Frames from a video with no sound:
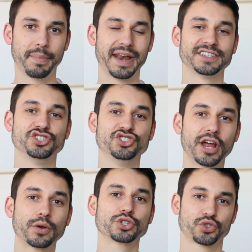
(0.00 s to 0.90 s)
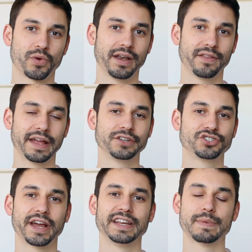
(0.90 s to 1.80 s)
But as a general trend that
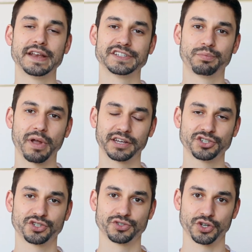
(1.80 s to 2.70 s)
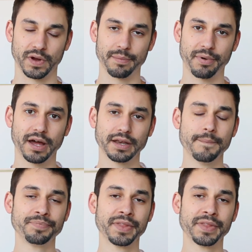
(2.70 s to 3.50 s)
Chinese medicine practitioners agree upon,